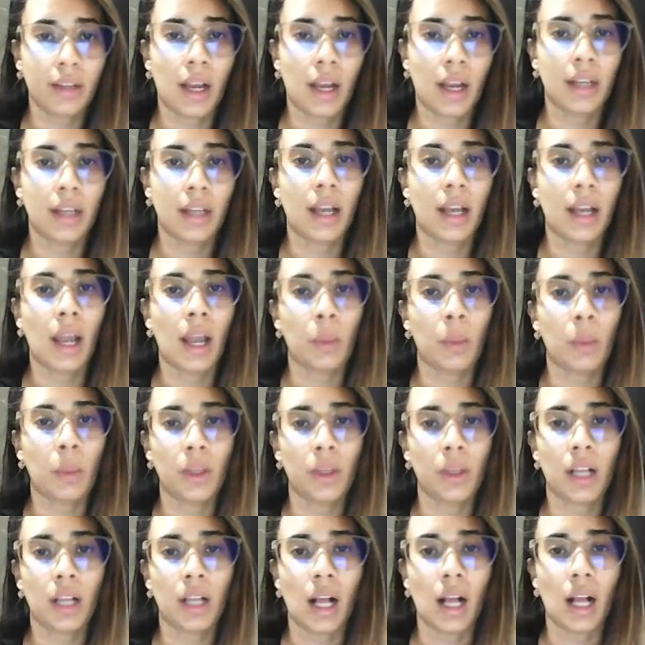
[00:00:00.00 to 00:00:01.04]
and I
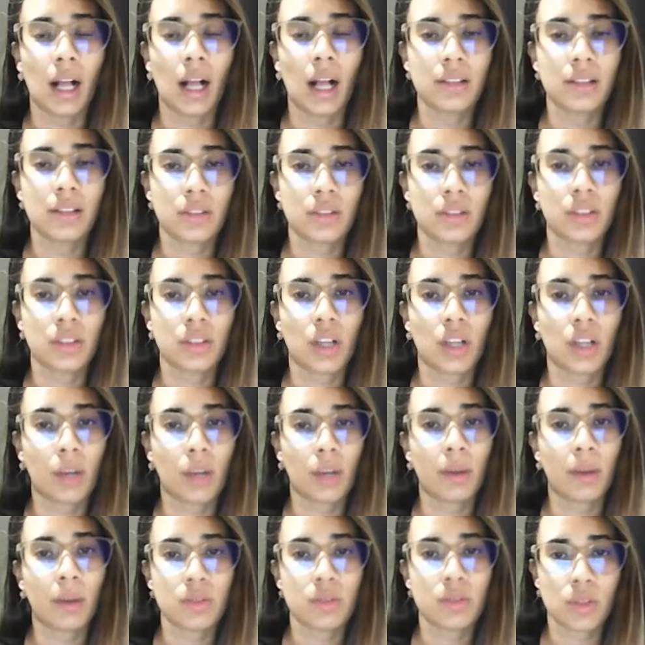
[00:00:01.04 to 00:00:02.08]
will also talk
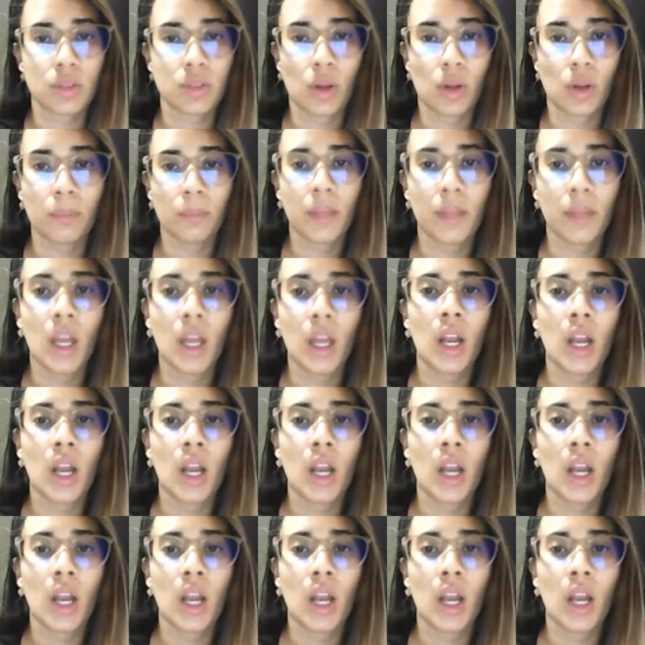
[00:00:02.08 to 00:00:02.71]
about some